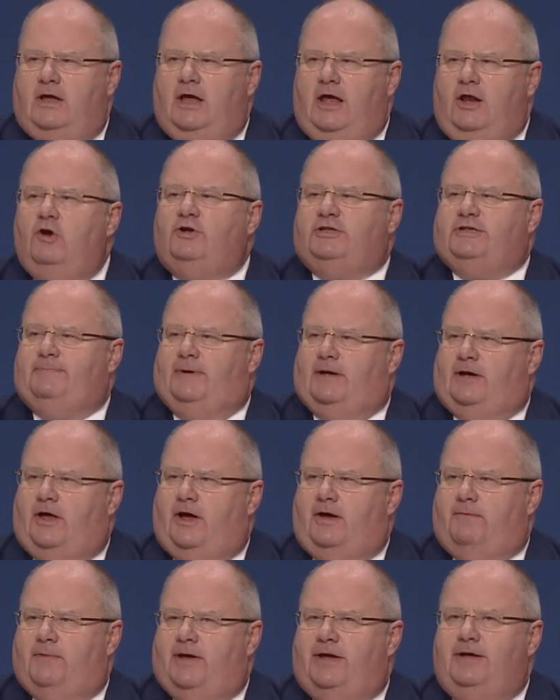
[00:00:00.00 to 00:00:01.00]
He looked a bit
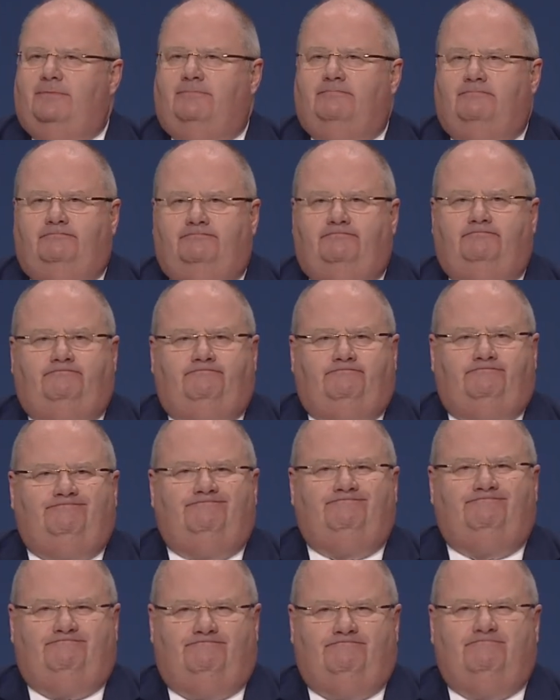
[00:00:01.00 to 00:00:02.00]
like me.
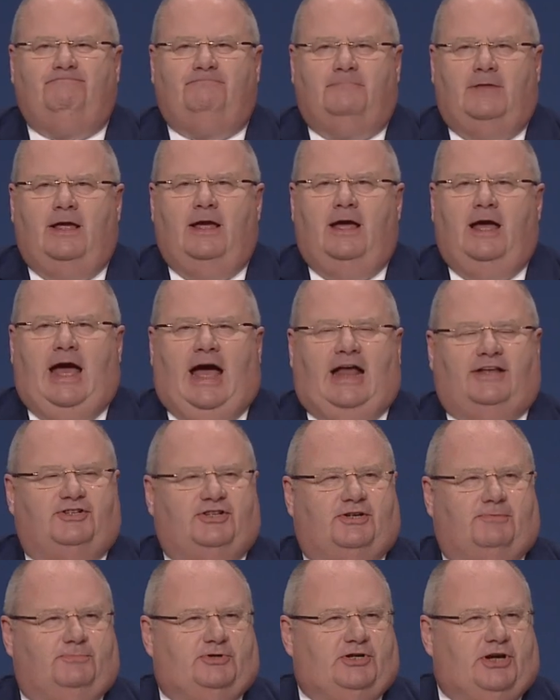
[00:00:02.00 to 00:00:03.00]

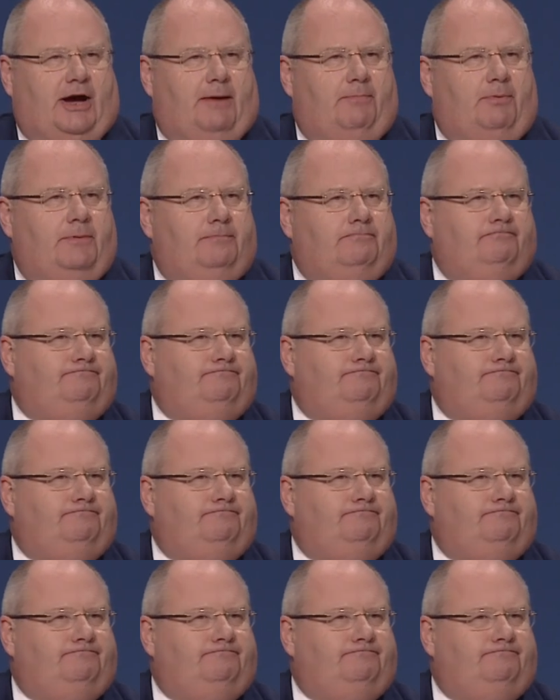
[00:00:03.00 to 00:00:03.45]
Handsome chap.